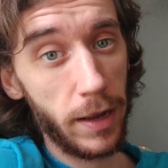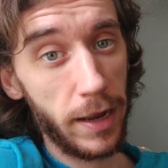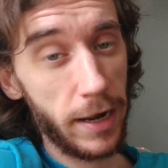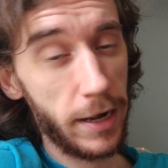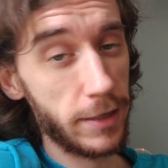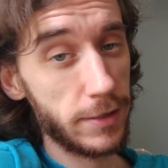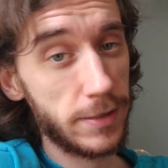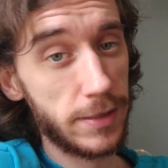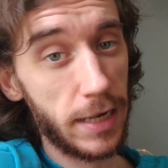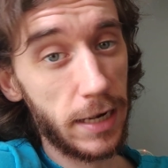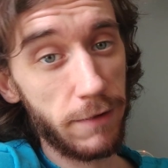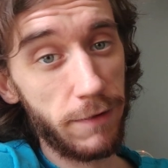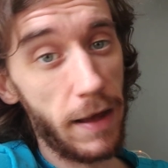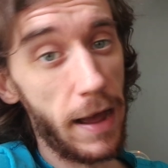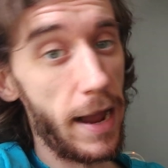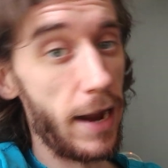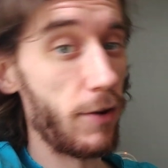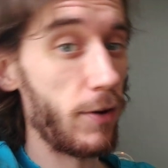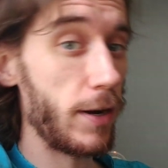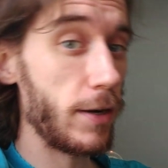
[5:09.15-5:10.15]
and instead of
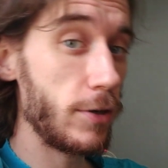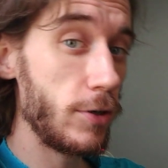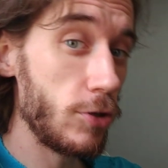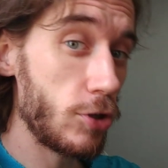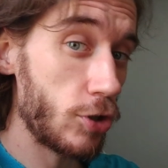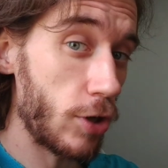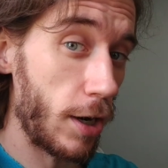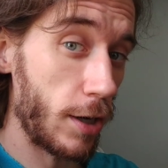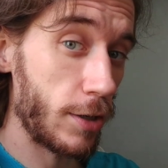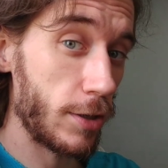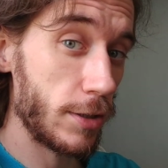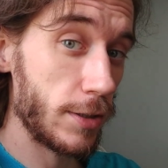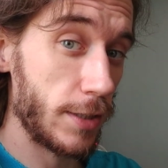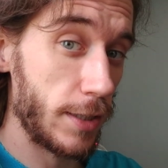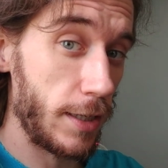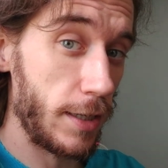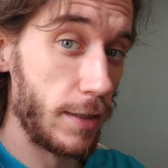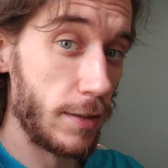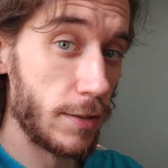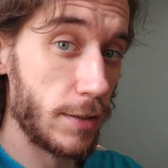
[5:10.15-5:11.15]
hiring new
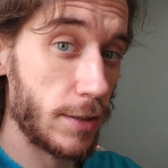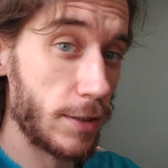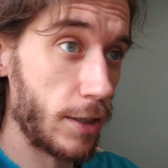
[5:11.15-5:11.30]
truckers in,